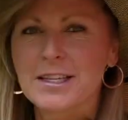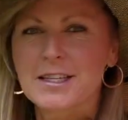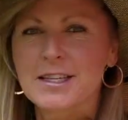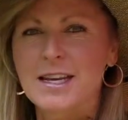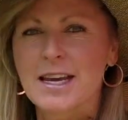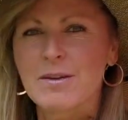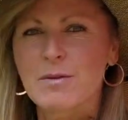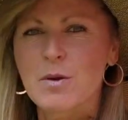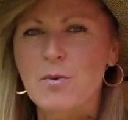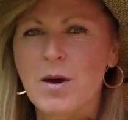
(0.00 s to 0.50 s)

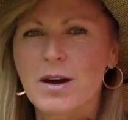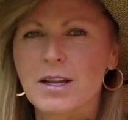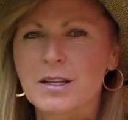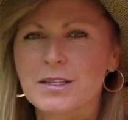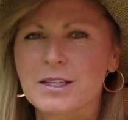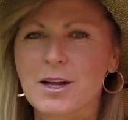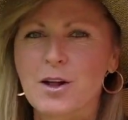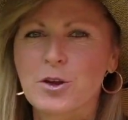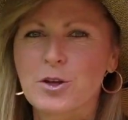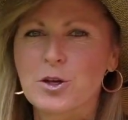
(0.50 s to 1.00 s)
today we want to
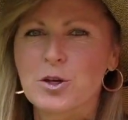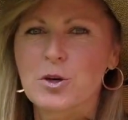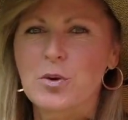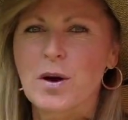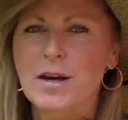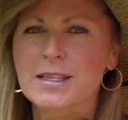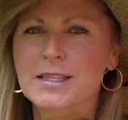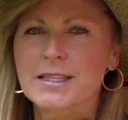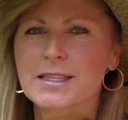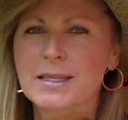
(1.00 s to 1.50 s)
tell you
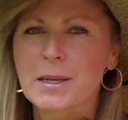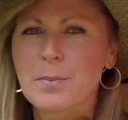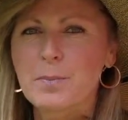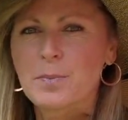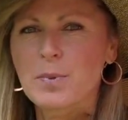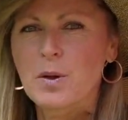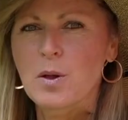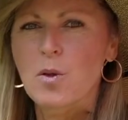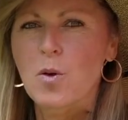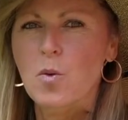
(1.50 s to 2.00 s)
a
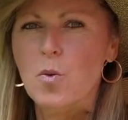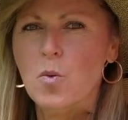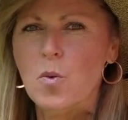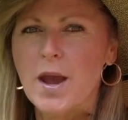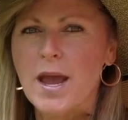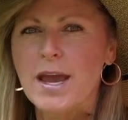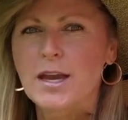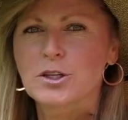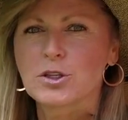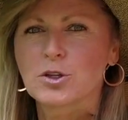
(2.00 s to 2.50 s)
simple
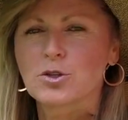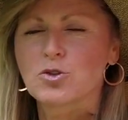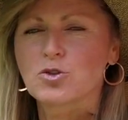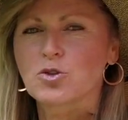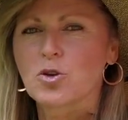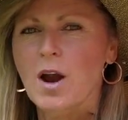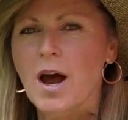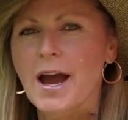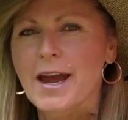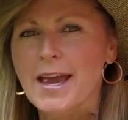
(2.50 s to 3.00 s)
way to
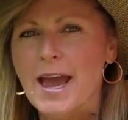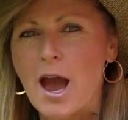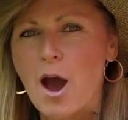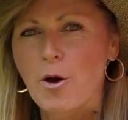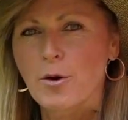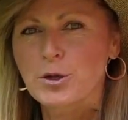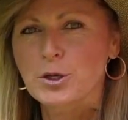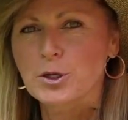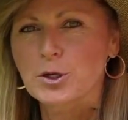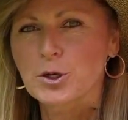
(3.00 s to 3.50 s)
dry
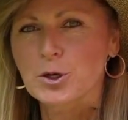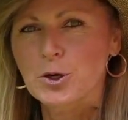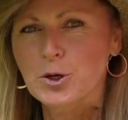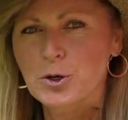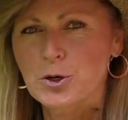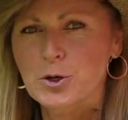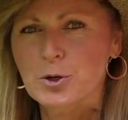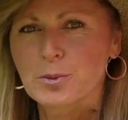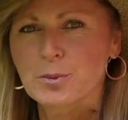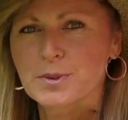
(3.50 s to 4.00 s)
out your
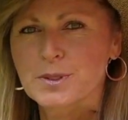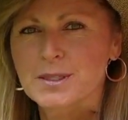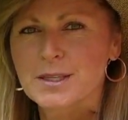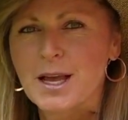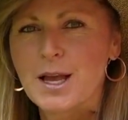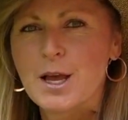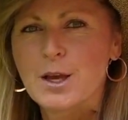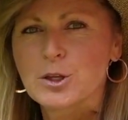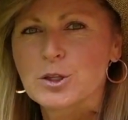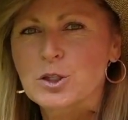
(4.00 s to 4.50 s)
herbs.
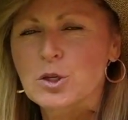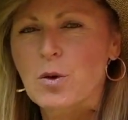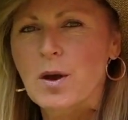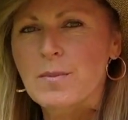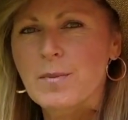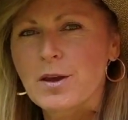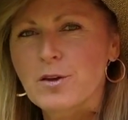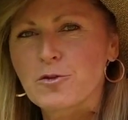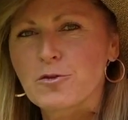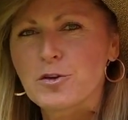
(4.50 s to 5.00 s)
So I
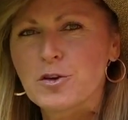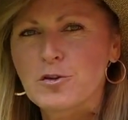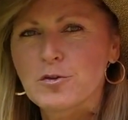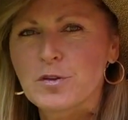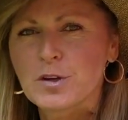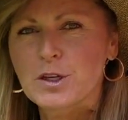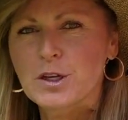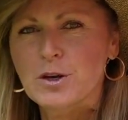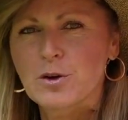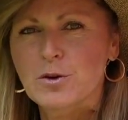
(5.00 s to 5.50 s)
made a few
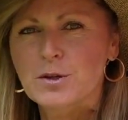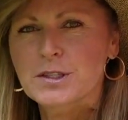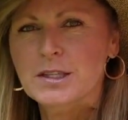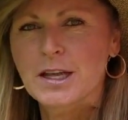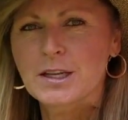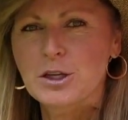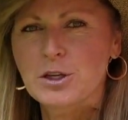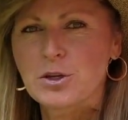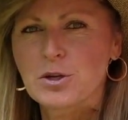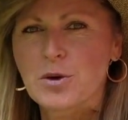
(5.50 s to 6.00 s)
videos
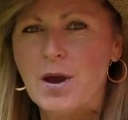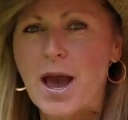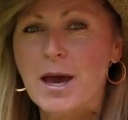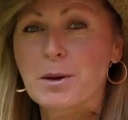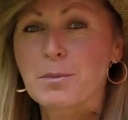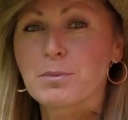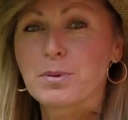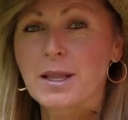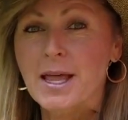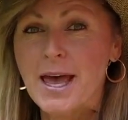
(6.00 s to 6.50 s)
letting you know how
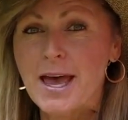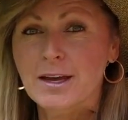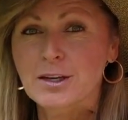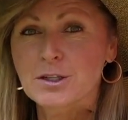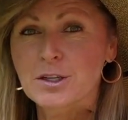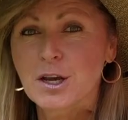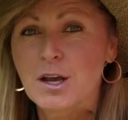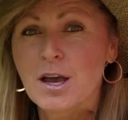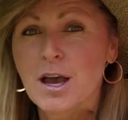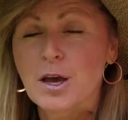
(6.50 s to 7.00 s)
to
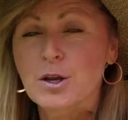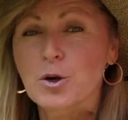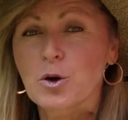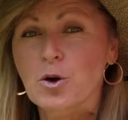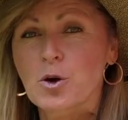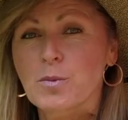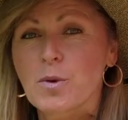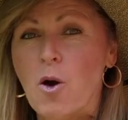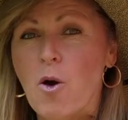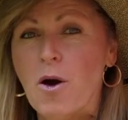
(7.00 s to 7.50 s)
plant an
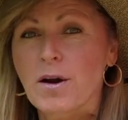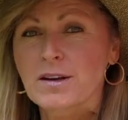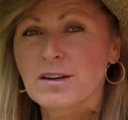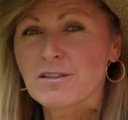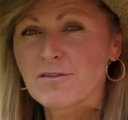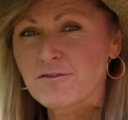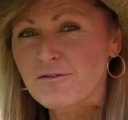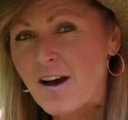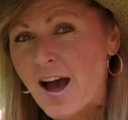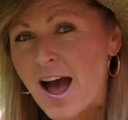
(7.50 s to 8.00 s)
herb garden
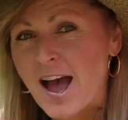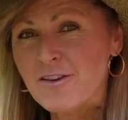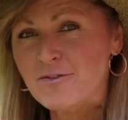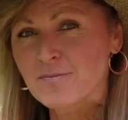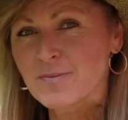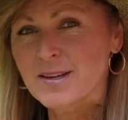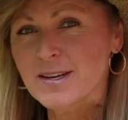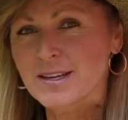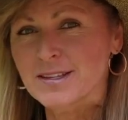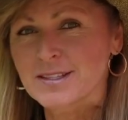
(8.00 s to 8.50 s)
in 5
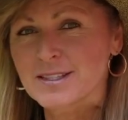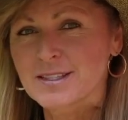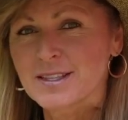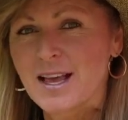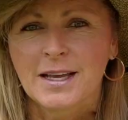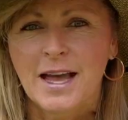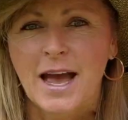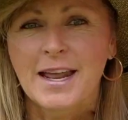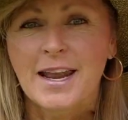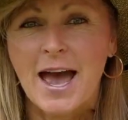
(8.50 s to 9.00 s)
minutes
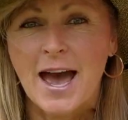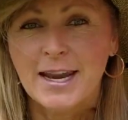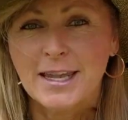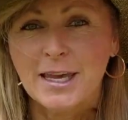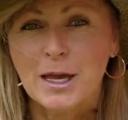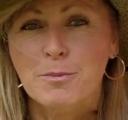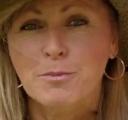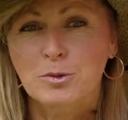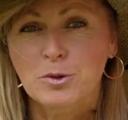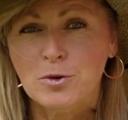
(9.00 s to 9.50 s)
and how to
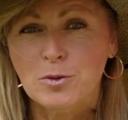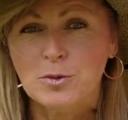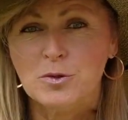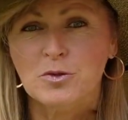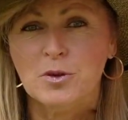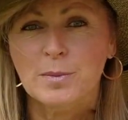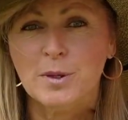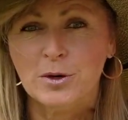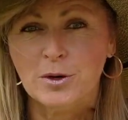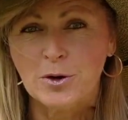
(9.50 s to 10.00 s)
get blooms
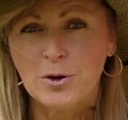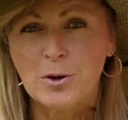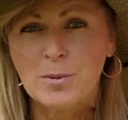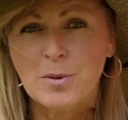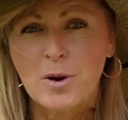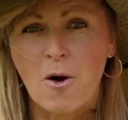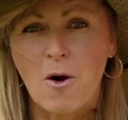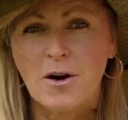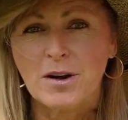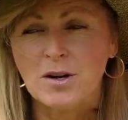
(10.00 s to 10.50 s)
from your
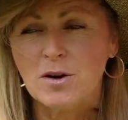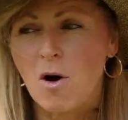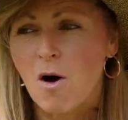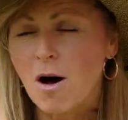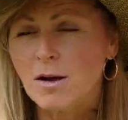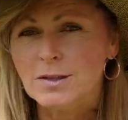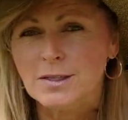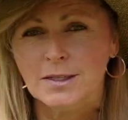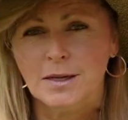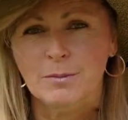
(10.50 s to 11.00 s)
herb garden
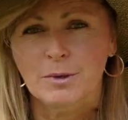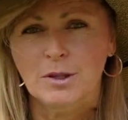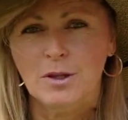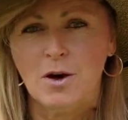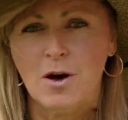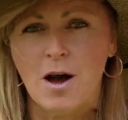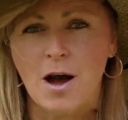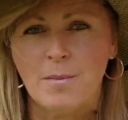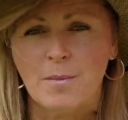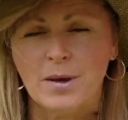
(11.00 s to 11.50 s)
all summer
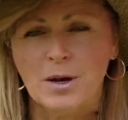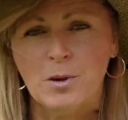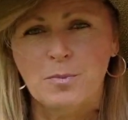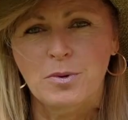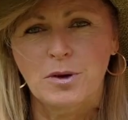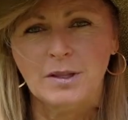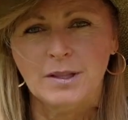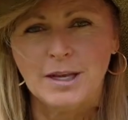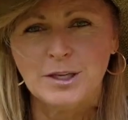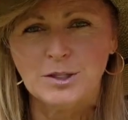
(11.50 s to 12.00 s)
long, but I'll
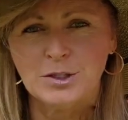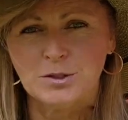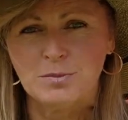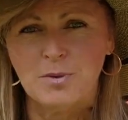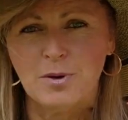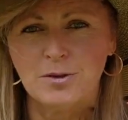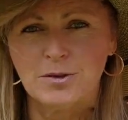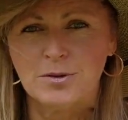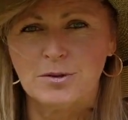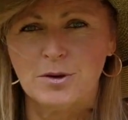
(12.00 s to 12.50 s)
put links to
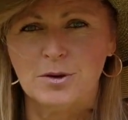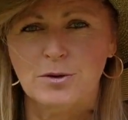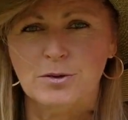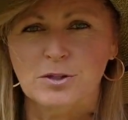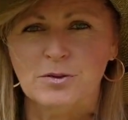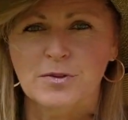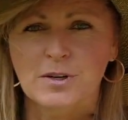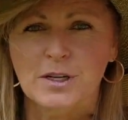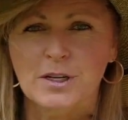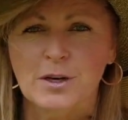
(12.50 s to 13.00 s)
both of
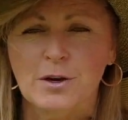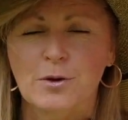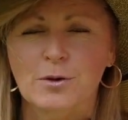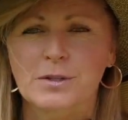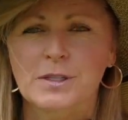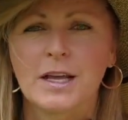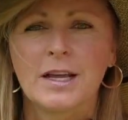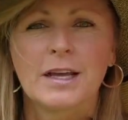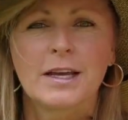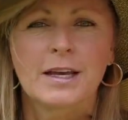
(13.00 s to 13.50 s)
those
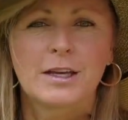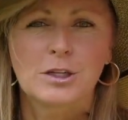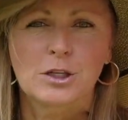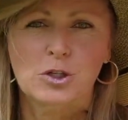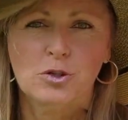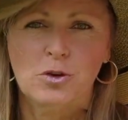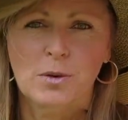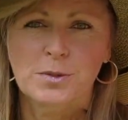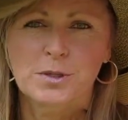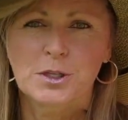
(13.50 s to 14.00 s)
videos in
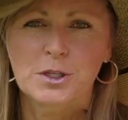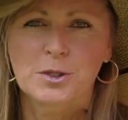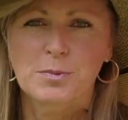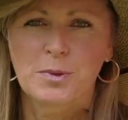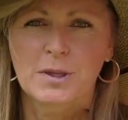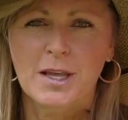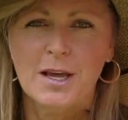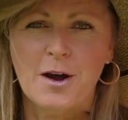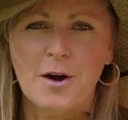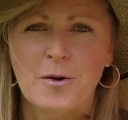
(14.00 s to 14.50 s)
descriptions
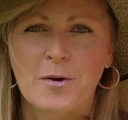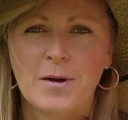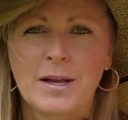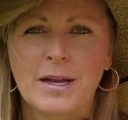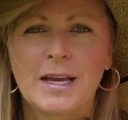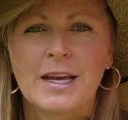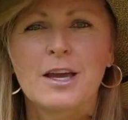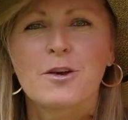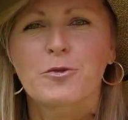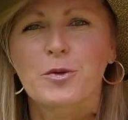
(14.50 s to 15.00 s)
below.
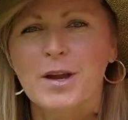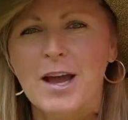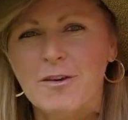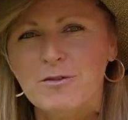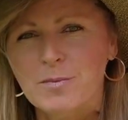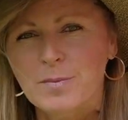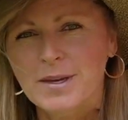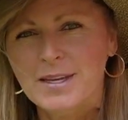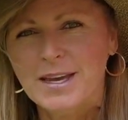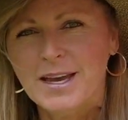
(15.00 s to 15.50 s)
If we
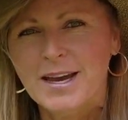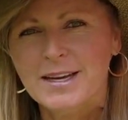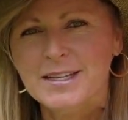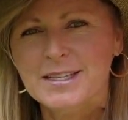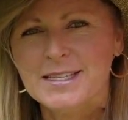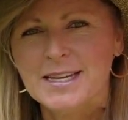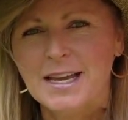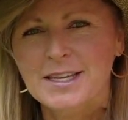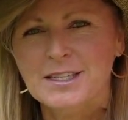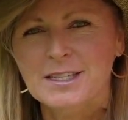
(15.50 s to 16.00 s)
haven't met yet,
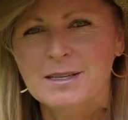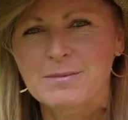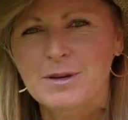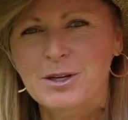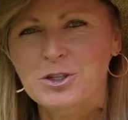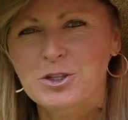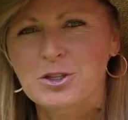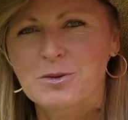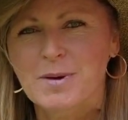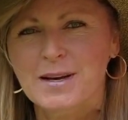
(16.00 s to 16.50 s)
it's nice to
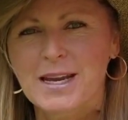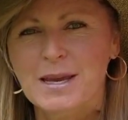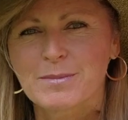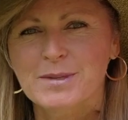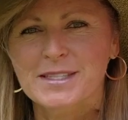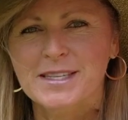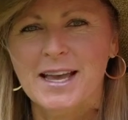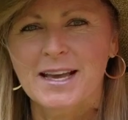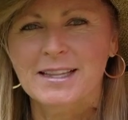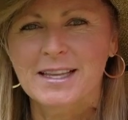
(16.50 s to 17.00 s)
meet you. My name
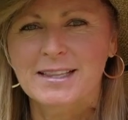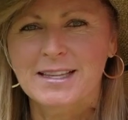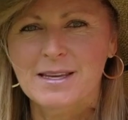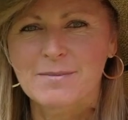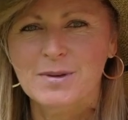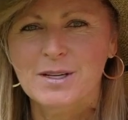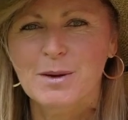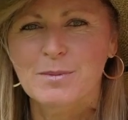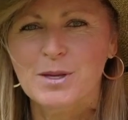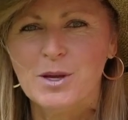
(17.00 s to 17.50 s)
is Kelly
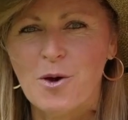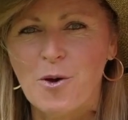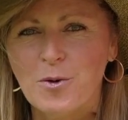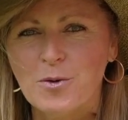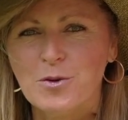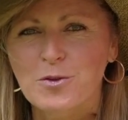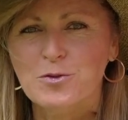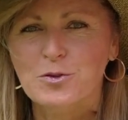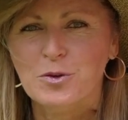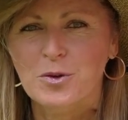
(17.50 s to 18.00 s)
Lehman. I'm the
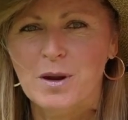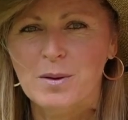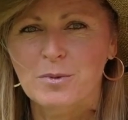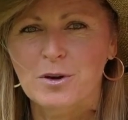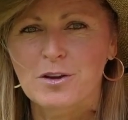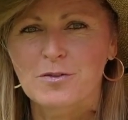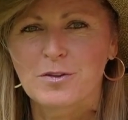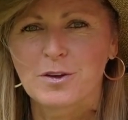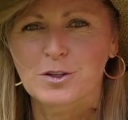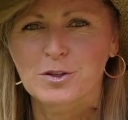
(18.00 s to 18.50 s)
owner of
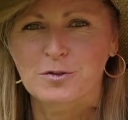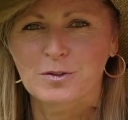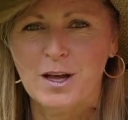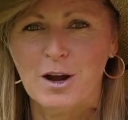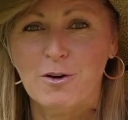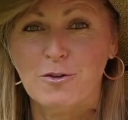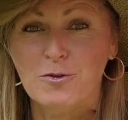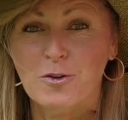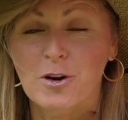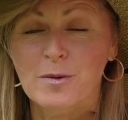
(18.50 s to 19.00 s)
Cranbury Fields
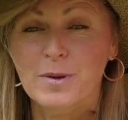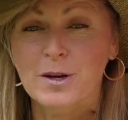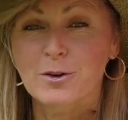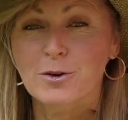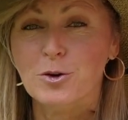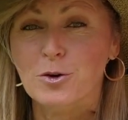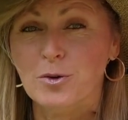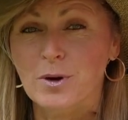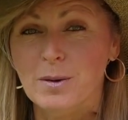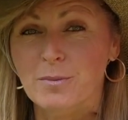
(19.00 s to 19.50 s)
Flower Farm here
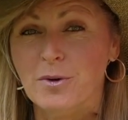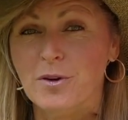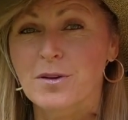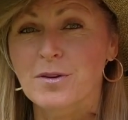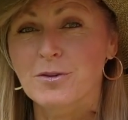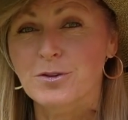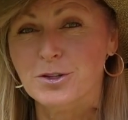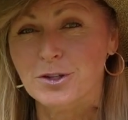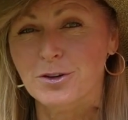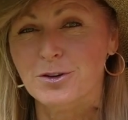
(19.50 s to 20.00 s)
in Cranbury,
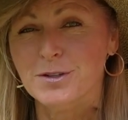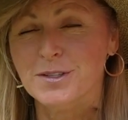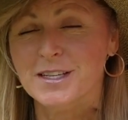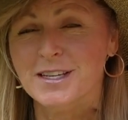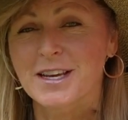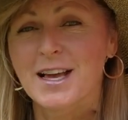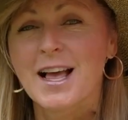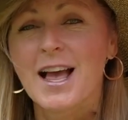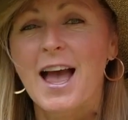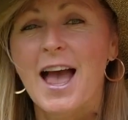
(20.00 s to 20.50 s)
New Jersey.